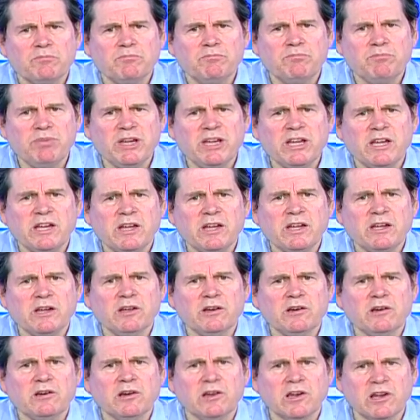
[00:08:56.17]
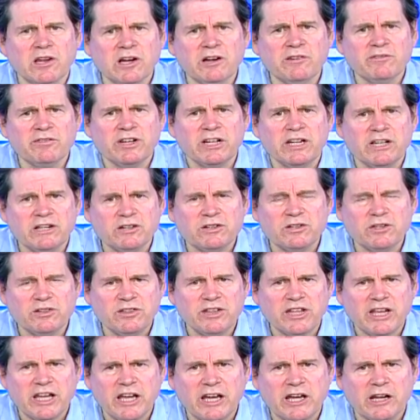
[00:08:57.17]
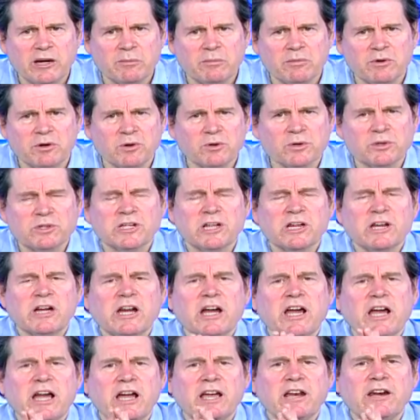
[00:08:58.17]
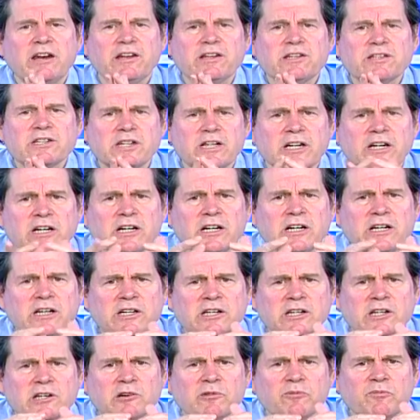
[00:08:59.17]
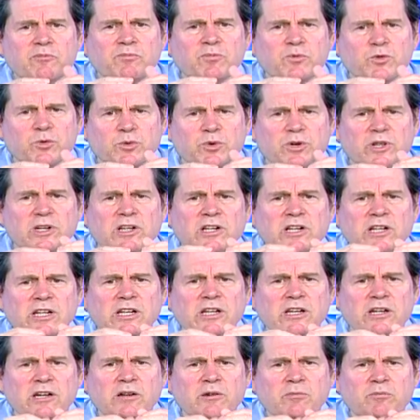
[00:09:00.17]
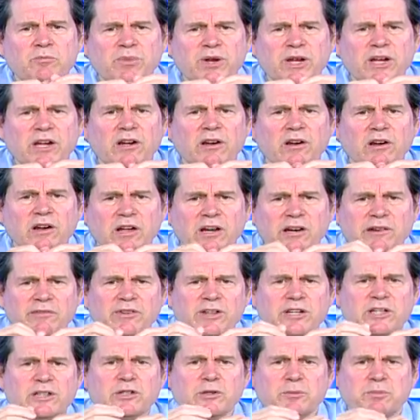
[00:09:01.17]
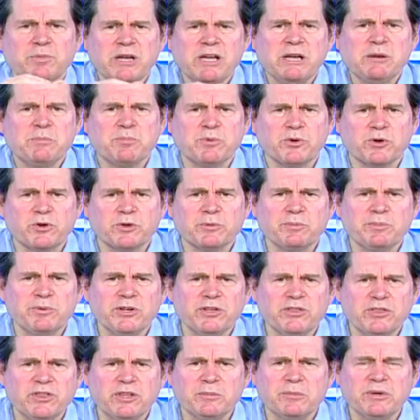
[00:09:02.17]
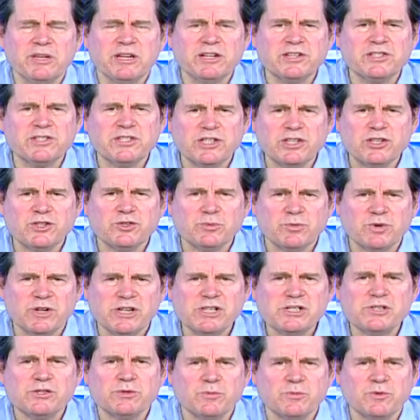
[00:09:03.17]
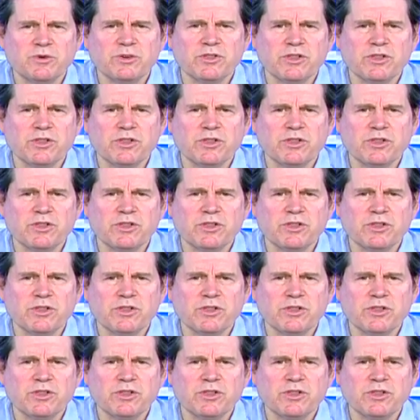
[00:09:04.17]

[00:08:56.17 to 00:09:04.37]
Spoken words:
being loving to the animals, and is not really being loving to people to put them in a situation where